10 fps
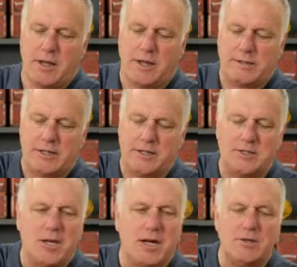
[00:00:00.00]
and
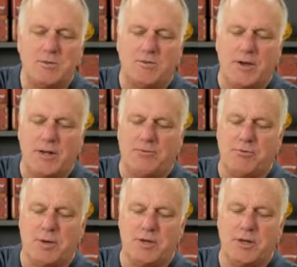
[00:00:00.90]
John, did we find out from
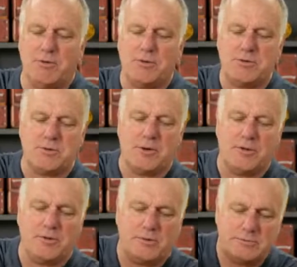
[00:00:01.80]
Mardell what the story
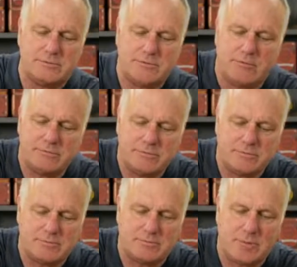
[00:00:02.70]
is? I am waiting on
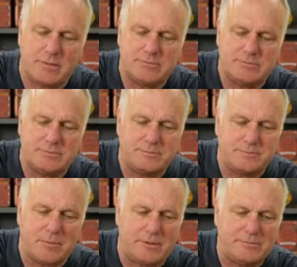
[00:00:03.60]
a response.
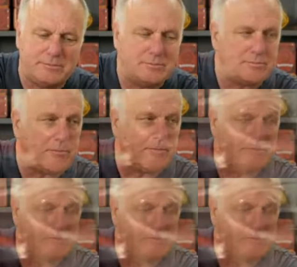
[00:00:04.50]
If you want to put